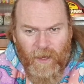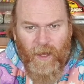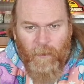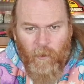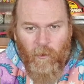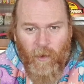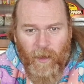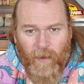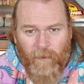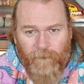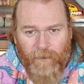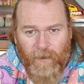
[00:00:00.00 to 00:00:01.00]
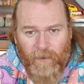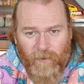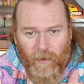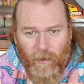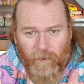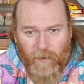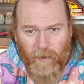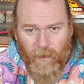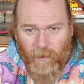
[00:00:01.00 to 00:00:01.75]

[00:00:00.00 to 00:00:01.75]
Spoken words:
Nah, I'm all right. Thanks, Harvey.